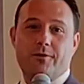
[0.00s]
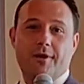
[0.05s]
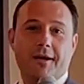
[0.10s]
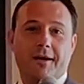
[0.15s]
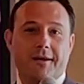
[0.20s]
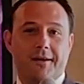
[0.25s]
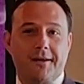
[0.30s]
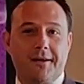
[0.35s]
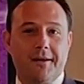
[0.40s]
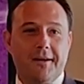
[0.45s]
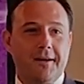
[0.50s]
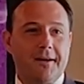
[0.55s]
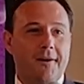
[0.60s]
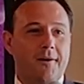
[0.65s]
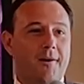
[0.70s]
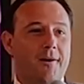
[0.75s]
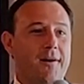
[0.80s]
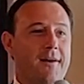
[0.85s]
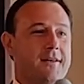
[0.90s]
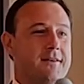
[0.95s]
today,
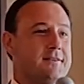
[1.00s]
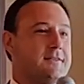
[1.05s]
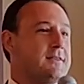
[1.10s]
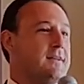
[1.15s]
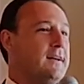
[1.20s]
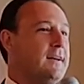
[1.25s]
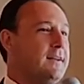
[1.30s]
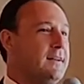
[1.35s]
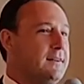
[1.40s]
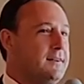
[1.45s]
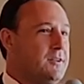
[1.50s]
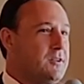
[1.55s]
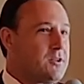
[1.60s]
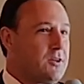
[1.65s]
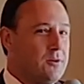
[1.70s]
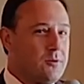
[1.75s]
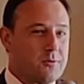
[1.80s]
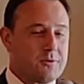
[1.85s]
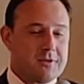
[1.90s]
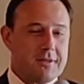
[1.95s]
it's an
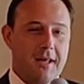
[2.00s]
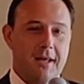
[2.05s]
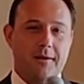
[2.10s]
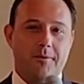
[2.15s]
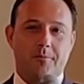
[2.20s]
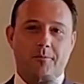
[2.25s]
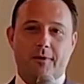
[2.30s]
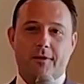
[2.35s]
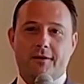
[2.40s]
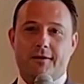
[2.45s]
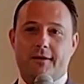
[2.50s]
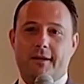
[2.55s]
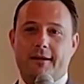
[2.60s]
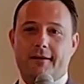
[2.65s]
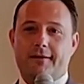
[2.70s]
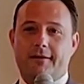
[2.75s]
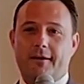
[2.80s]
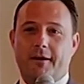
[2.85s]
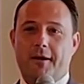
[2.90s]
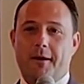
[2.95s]
additional statement
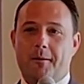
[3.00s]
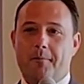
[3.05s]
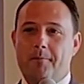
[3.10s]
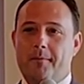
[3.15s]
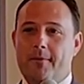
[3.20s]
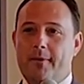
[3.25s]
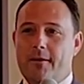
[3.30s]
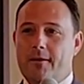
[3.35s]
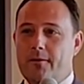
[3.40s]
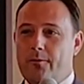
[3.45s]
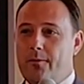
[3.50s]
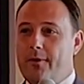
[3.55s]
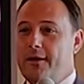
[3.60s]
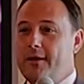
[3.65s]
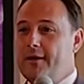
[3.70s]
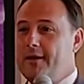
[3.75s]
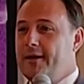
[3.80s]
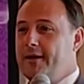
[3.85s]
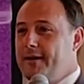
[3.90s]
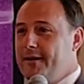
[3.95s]
that um,
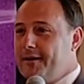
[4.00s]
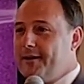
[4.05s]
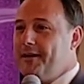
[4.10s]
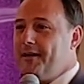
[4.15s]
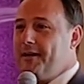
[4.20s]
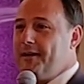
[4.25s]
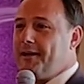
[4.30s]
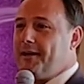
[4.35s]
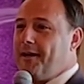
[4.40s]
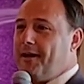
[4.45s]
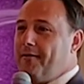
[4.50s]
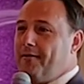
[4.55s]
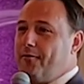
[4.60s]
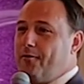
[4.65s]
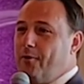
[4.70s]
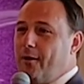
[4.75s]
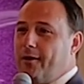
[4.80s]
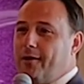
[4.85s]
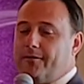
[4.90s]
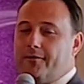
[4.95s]
we really
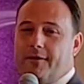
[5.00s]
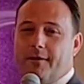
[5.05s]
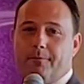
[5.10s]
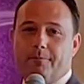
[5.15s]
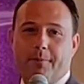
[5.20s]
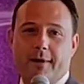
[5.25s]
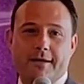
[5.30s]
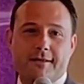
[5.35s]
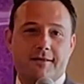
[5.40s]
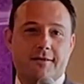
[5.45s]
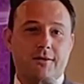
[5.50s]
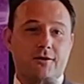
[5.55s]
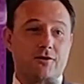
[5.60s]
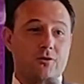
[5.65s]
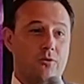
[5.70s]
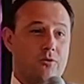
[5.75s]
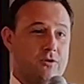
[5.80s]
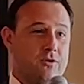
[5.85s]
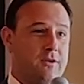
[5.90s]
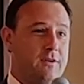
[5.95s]
have one of the best
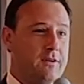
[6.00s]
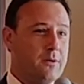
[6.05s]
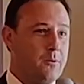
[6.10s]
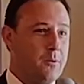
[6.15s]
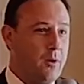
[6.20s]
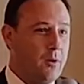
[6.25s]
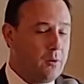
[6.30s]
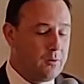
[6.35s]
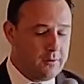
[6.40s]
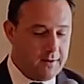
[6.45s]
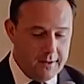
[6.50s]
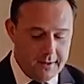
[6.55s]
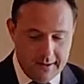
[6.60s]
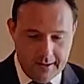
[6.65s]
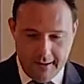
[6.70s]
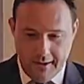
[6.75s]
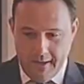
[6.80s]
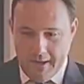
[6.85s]
resorts in the world.